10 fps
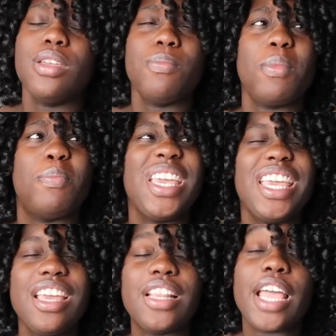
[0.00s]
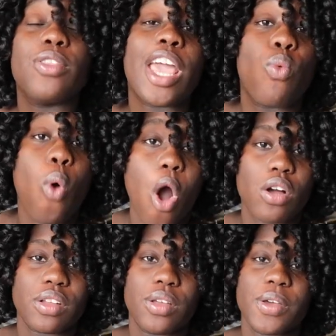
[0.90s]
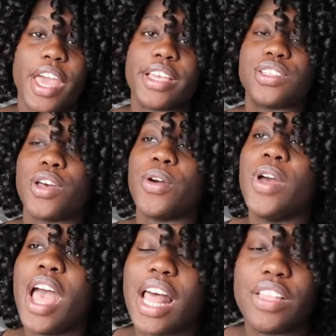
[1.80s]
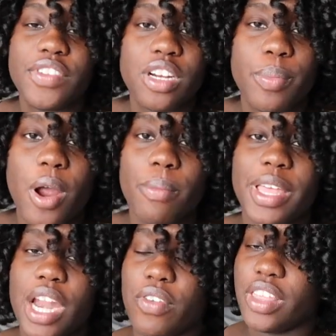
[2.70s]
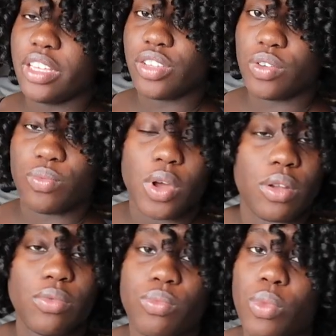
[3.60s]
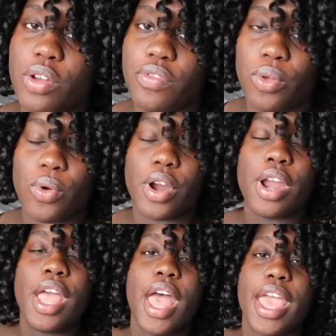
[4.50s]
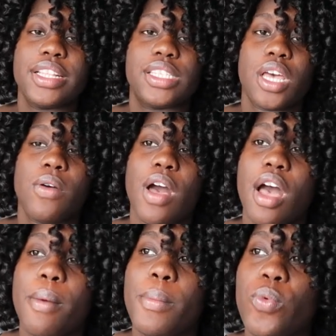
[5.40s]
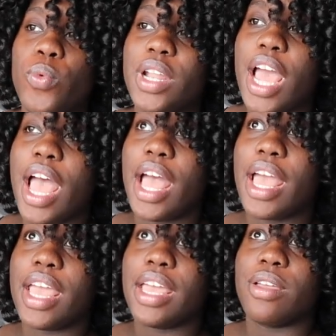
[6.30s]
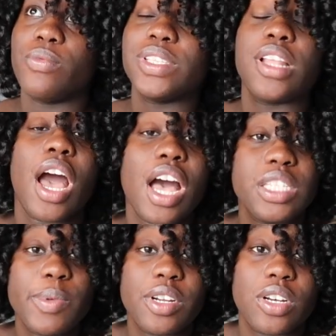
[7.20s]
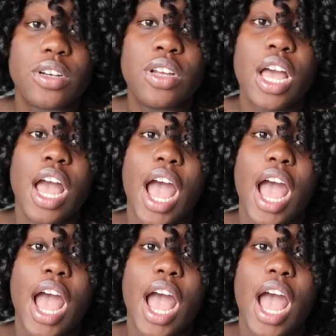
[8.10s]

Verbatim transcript: be like like walk okay so i live in an apartment everything's on on one floor and so um when i was in the hospital